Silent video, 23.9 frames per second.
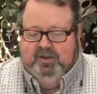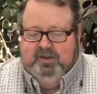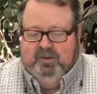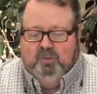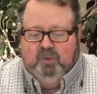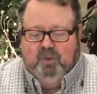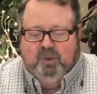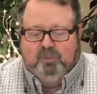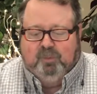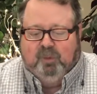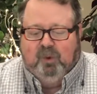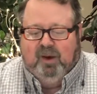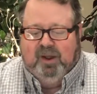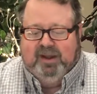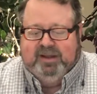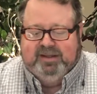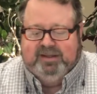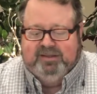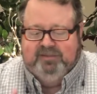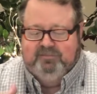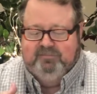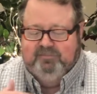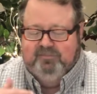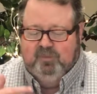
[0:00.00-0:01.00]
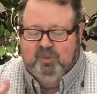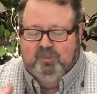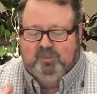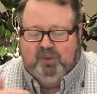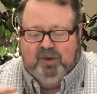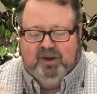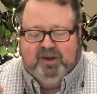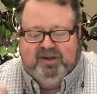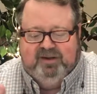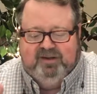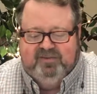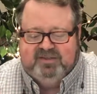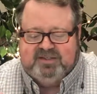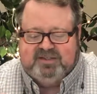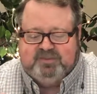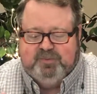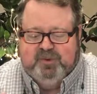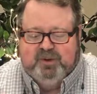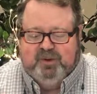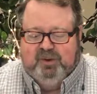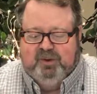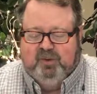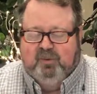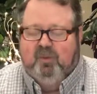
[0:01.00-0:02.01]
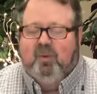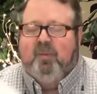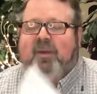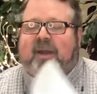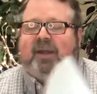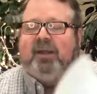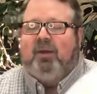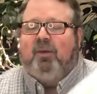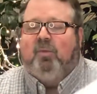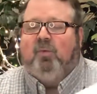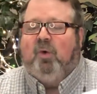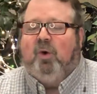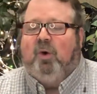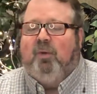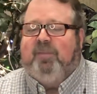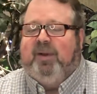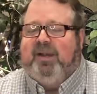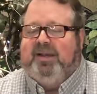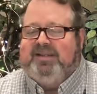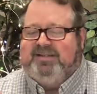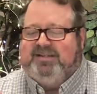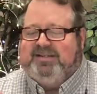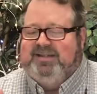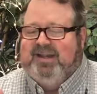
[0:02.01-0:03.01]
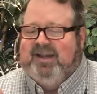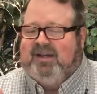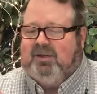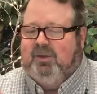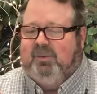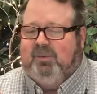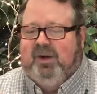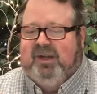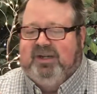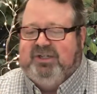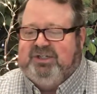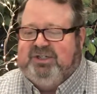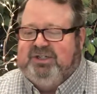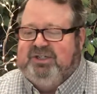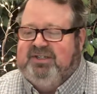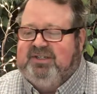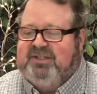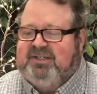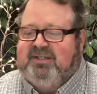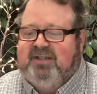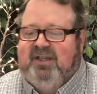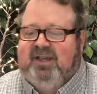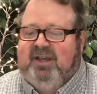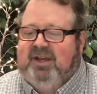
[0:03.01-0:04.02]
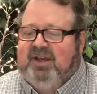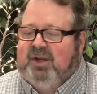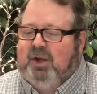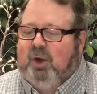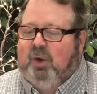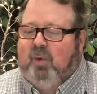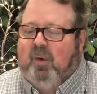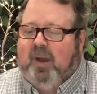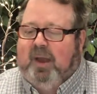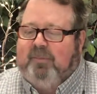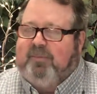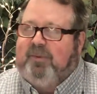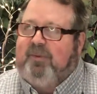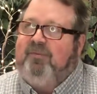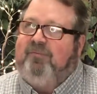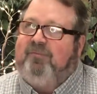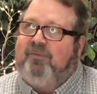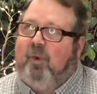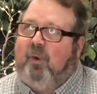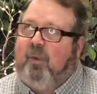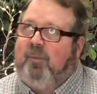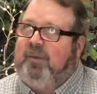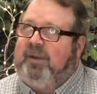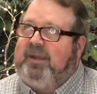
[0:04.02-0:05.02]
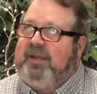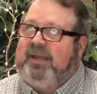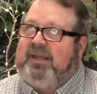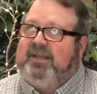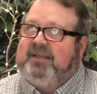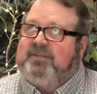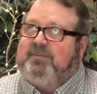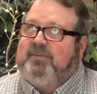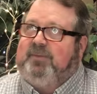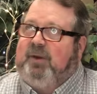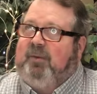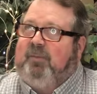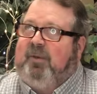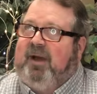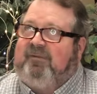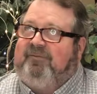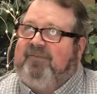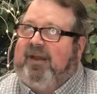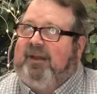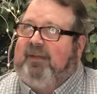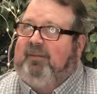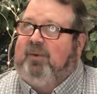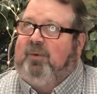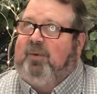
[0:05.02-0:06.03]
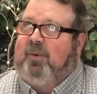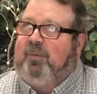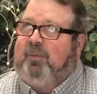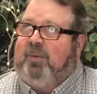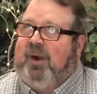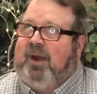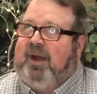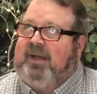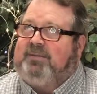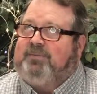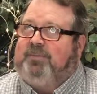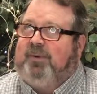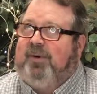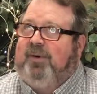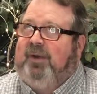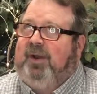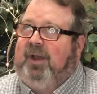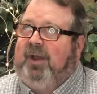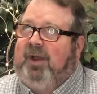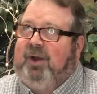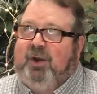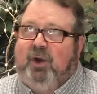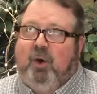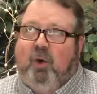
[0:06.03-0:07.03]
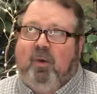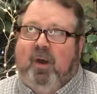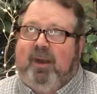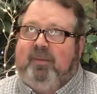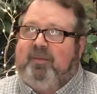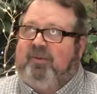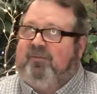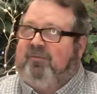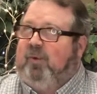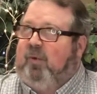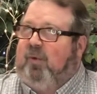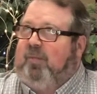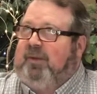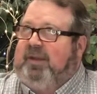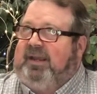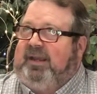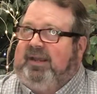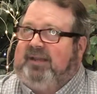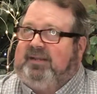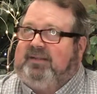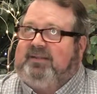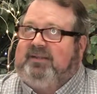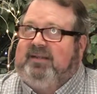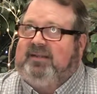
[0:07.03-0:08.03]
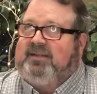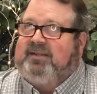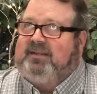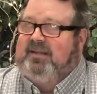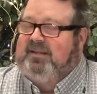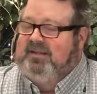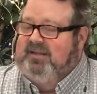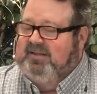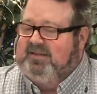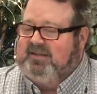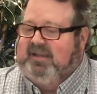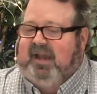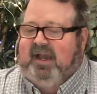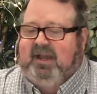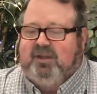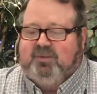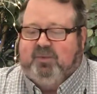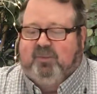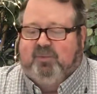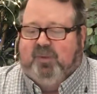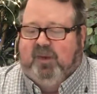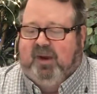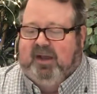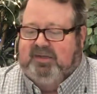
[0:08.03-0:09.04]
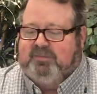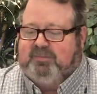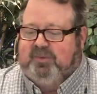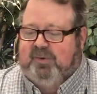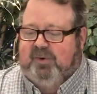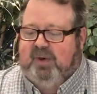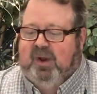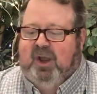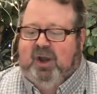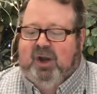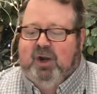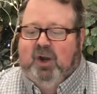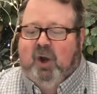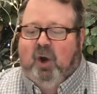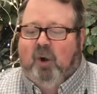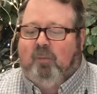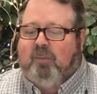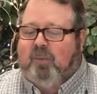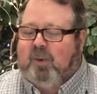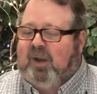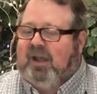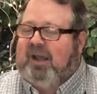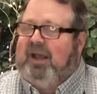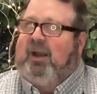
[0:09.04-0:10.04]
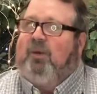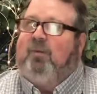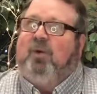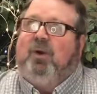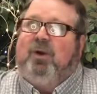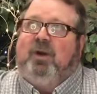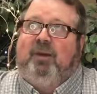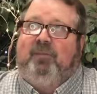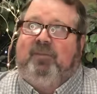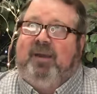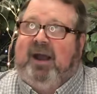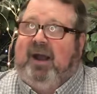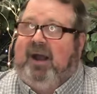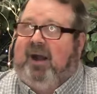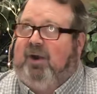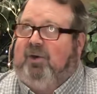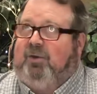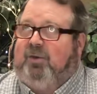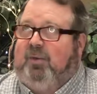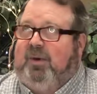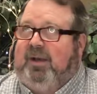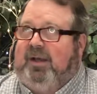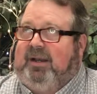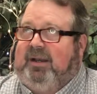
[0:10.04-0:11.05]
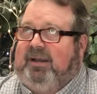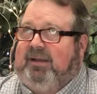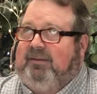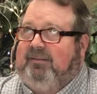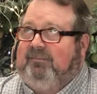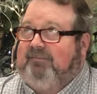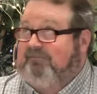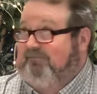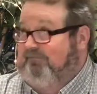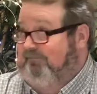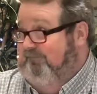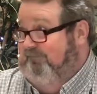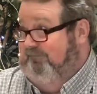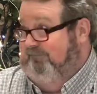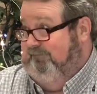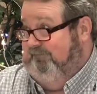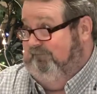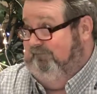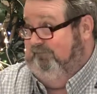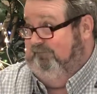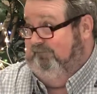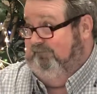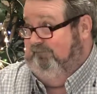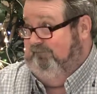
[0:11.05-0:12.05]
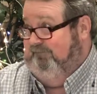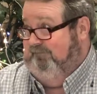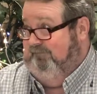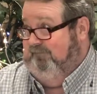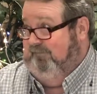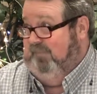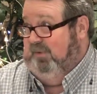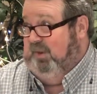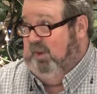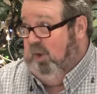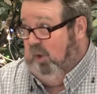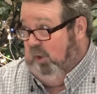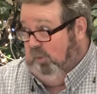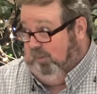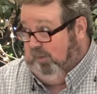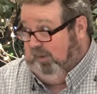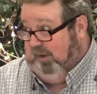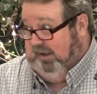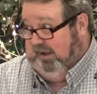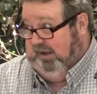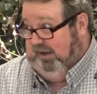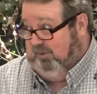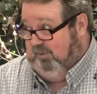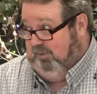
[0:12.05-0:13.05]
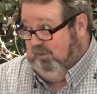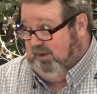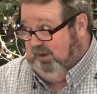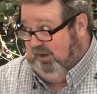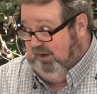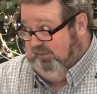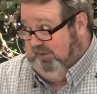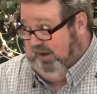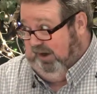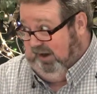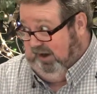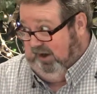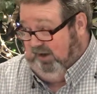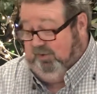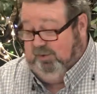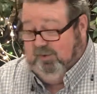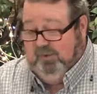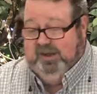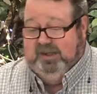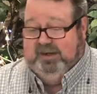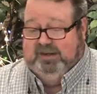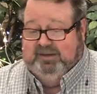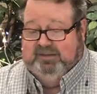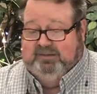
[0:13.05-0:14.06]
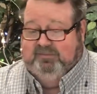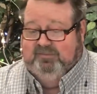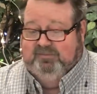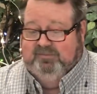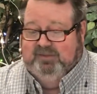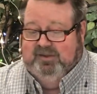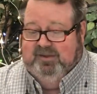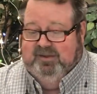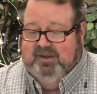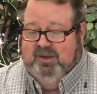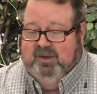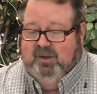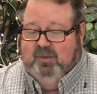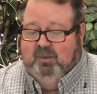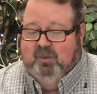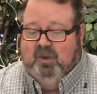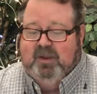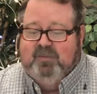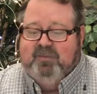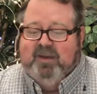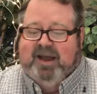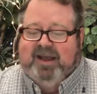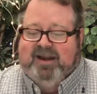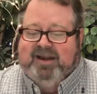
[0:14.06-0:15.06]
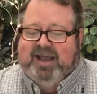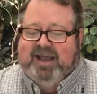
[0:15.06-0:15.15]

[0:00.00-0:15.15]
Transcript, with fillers: we're praying. We're praying in the Spirit. We're making word based declarations. No weapon formed against me or my family will prosper. No weapon formed against this, this house will prosper. No plague will come nigh our dwelling. No plague will come nigh our dwelling. We bind